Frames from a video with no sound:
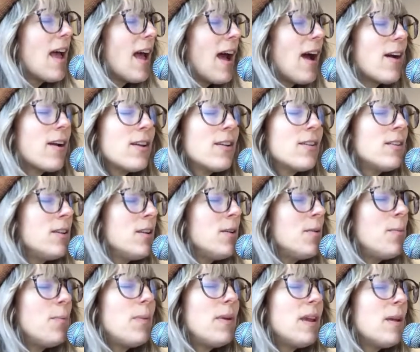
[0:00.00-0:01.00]
How can
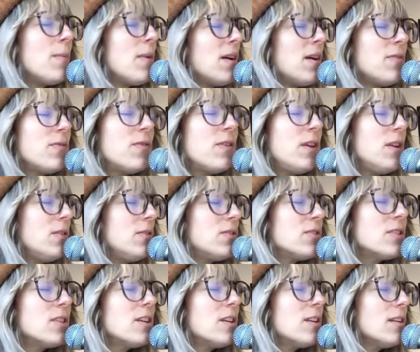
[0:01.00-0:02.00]
you be my
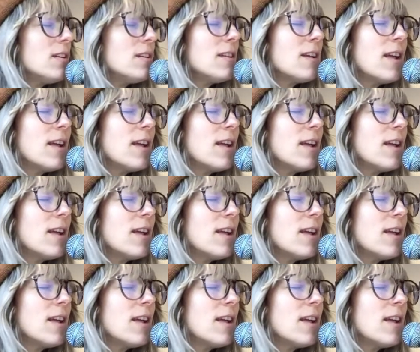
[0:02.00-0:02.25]
future